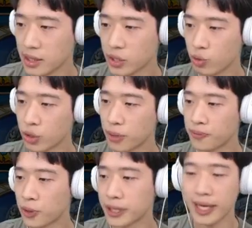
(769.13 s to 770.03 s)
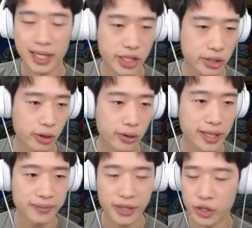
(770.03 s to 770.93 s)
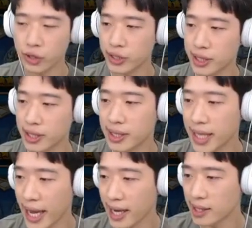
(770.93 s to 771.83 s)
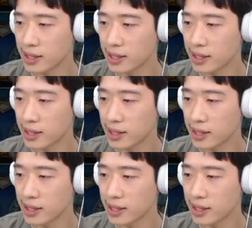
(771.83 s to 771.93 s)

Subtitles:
So Rune of Protection only be used in tank,